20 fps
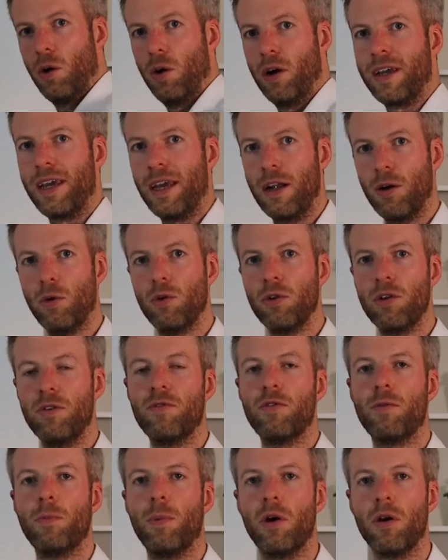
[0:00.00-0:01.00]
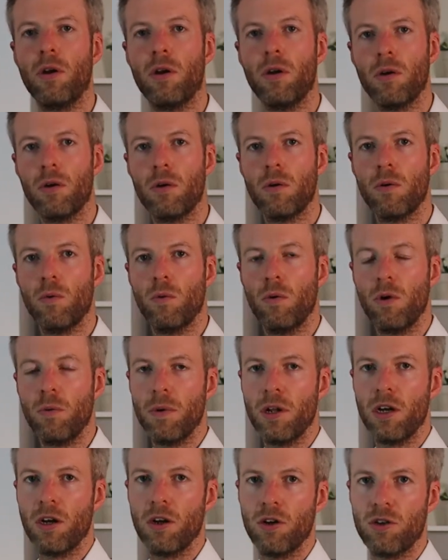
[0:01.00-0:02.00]
Again, holding for about 1
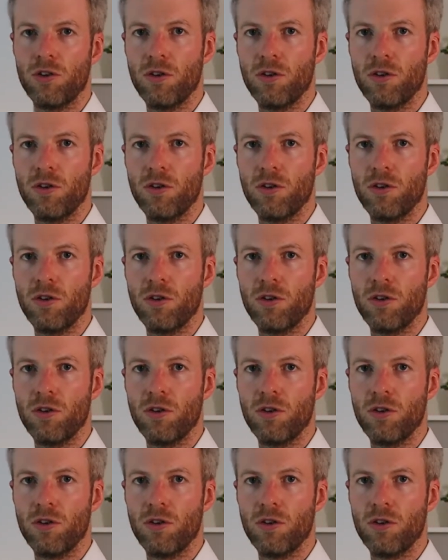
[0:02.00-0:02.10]
minute or